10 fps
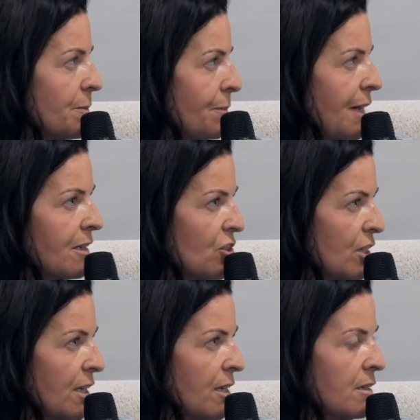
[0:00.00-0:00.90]

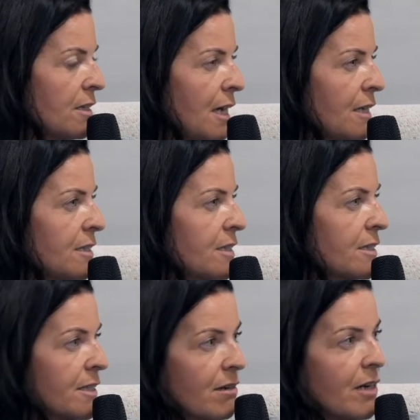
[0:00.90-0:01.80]
packaging and
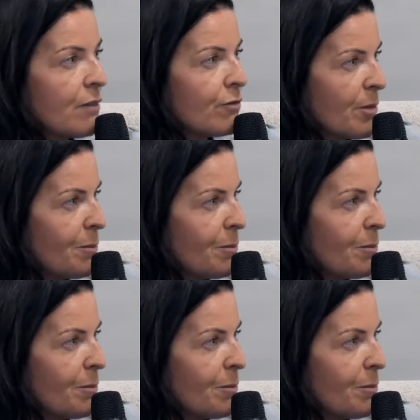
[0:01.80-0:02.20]
design from the